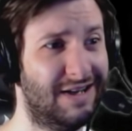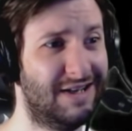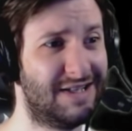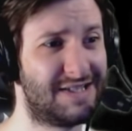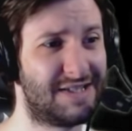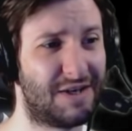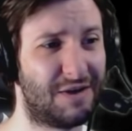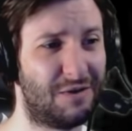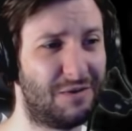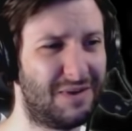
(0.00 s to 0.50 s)

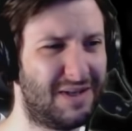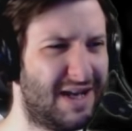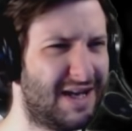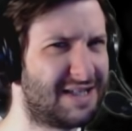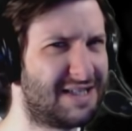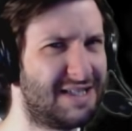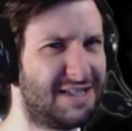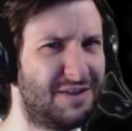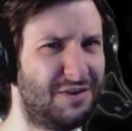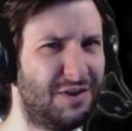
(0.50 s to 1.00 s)
So
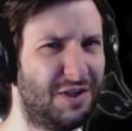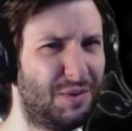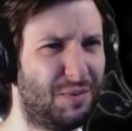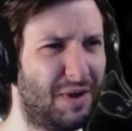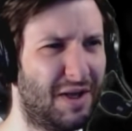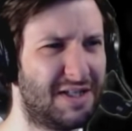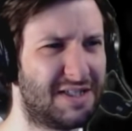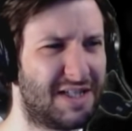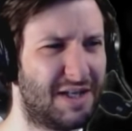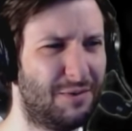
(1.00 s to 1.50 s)
yes, it's not in the
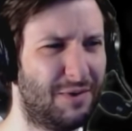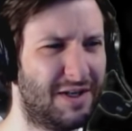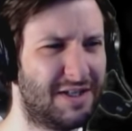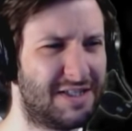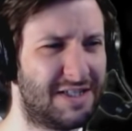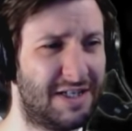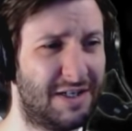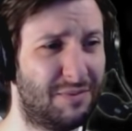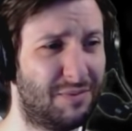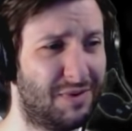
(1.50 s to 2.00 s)
place they
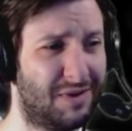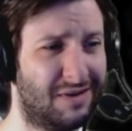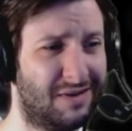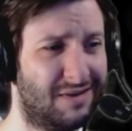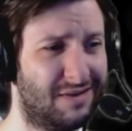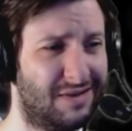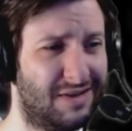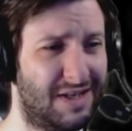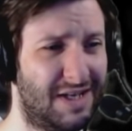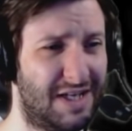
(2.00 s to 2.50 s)
want it, but
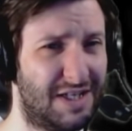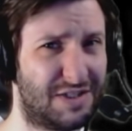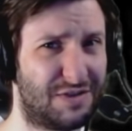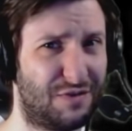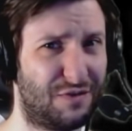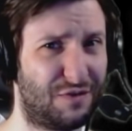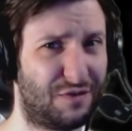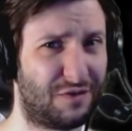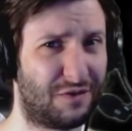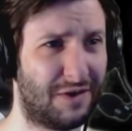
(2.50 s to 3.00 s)
it's
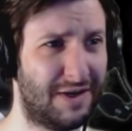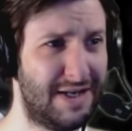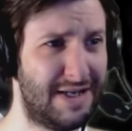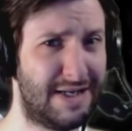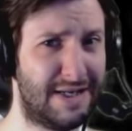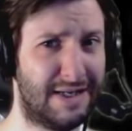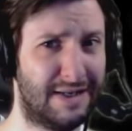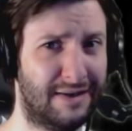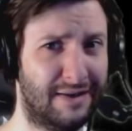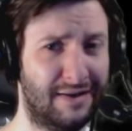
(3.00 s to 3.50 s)
free.